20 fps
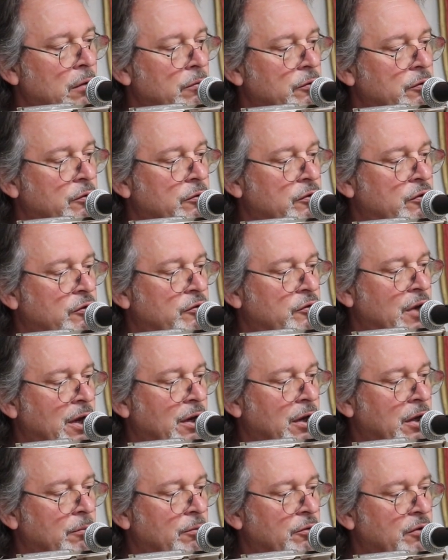
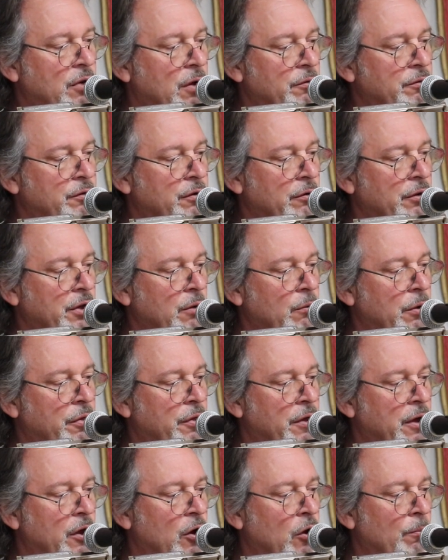sustaining themselves only
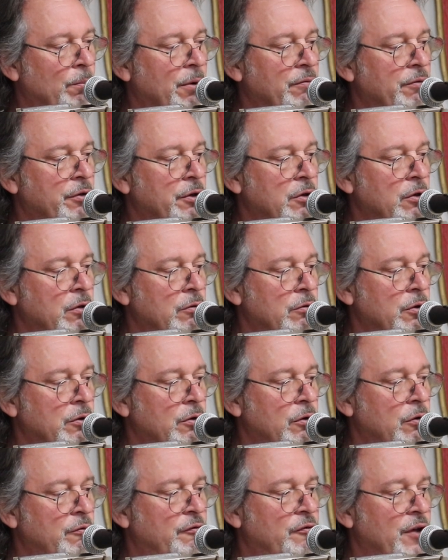with the help of the
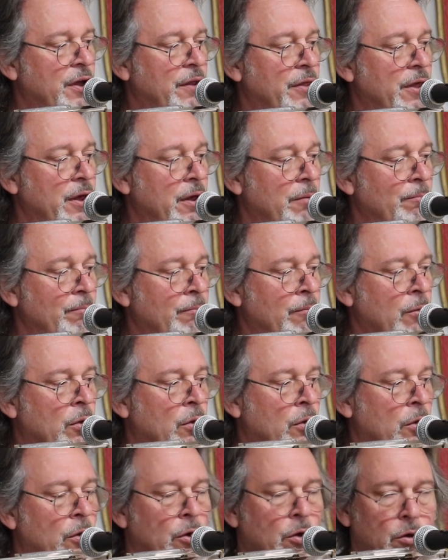Union, who fed them,
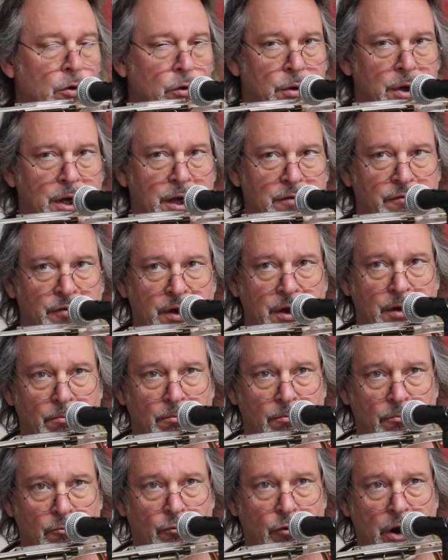who gave
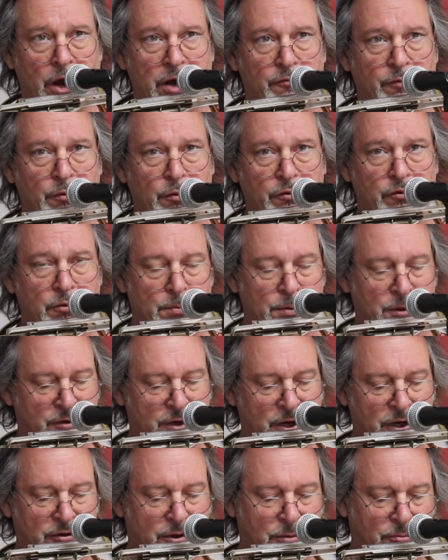them rifles to
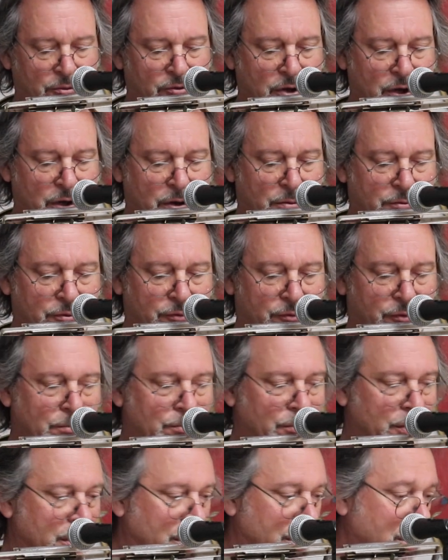protect themselves
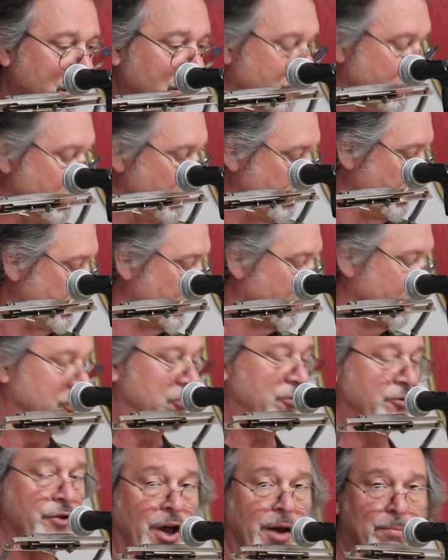from the
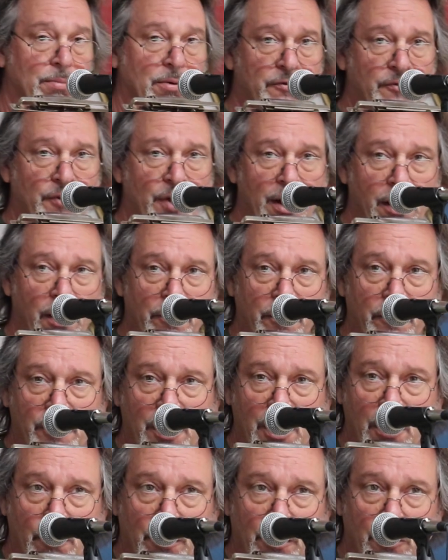sniper fire that
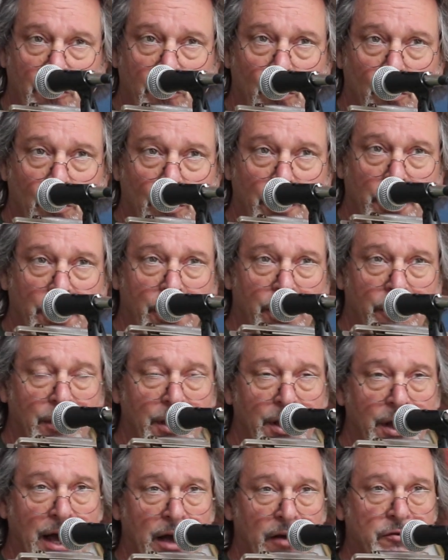they were enduring and
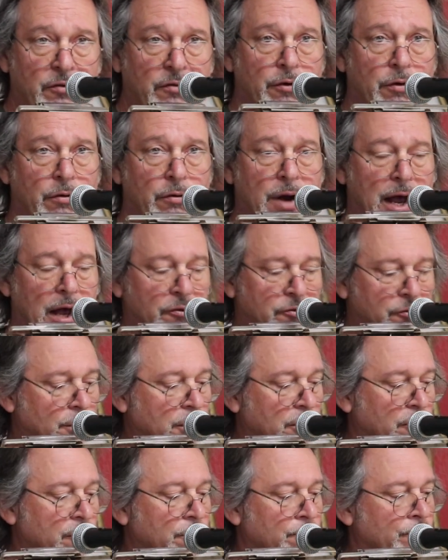the acts of
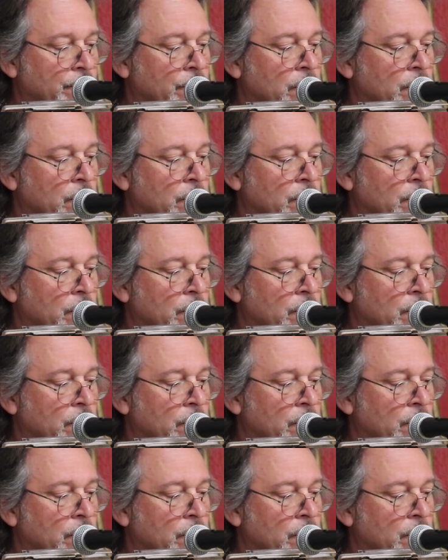harassment,